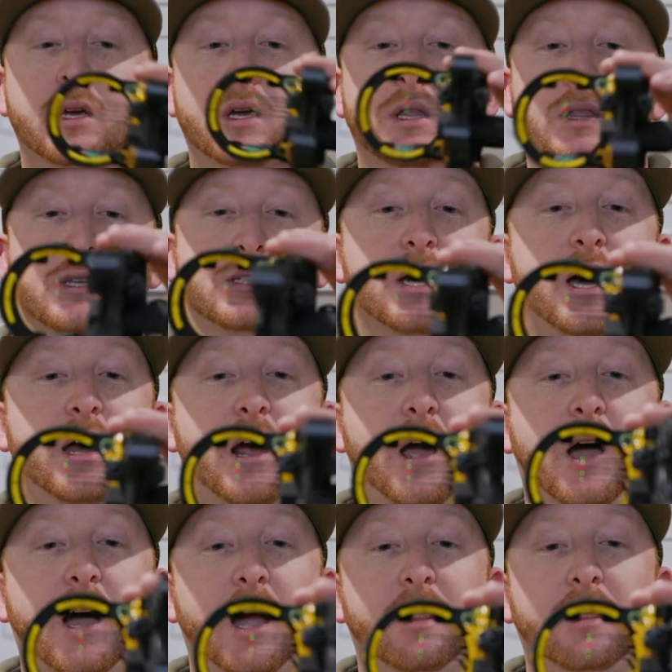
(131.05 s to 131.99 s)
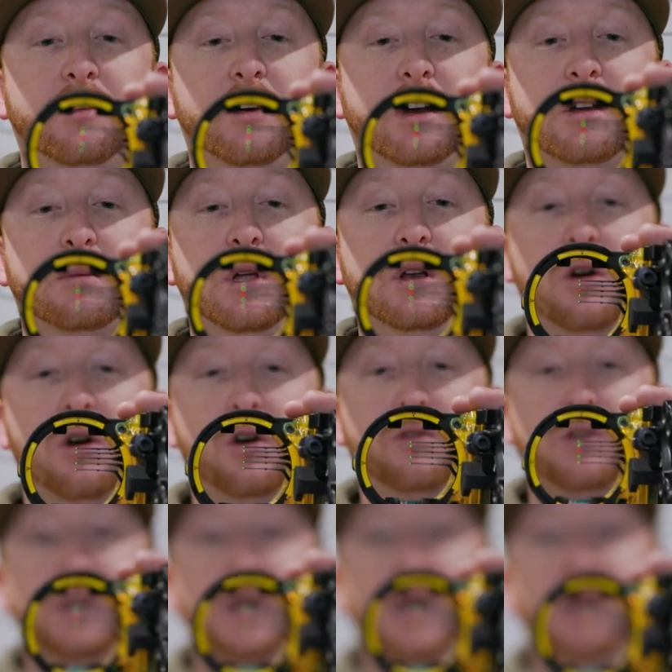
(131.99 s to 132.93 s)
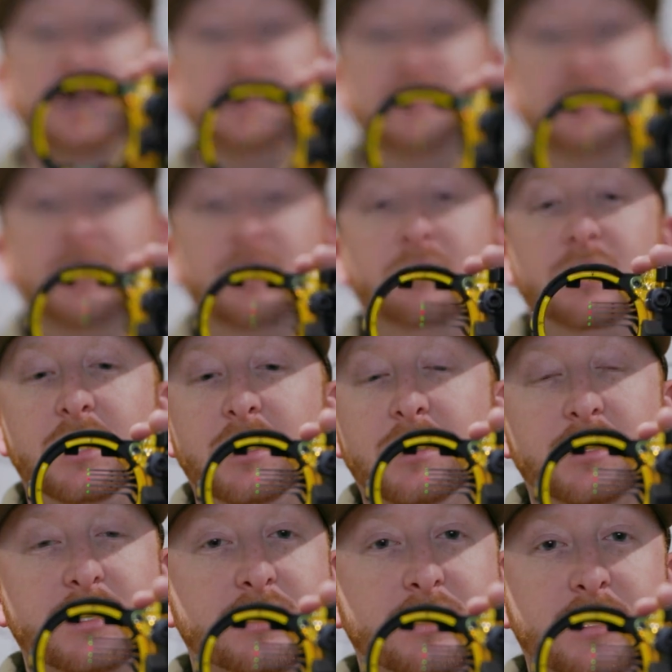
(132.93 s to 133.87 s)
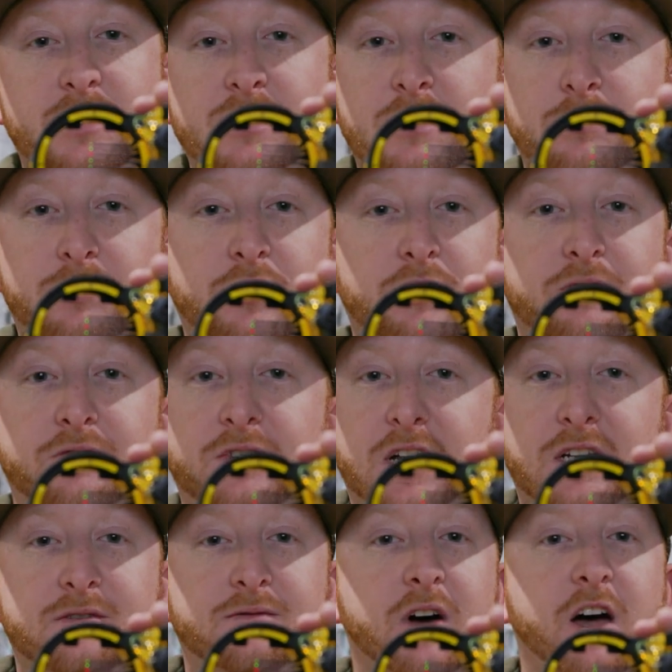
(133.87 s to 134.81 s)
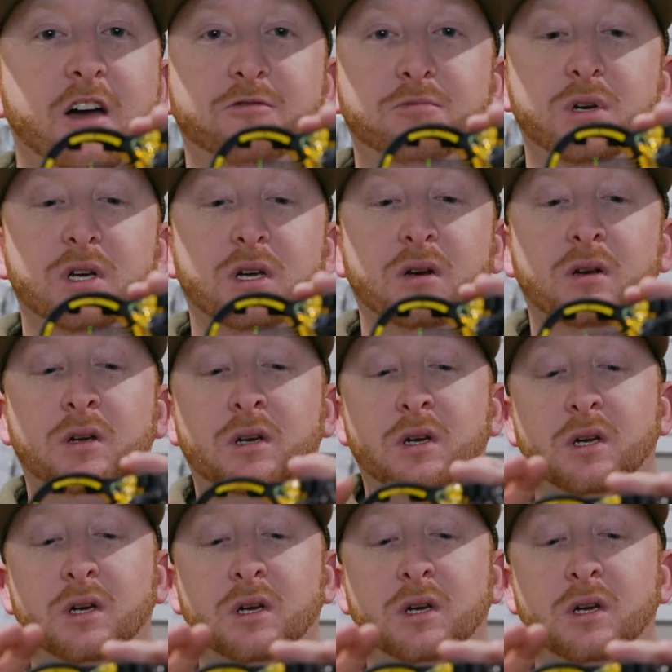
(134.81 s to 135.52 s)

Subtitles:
The sight I highly recommend over that is gonna be just a simple fixed 5 pin.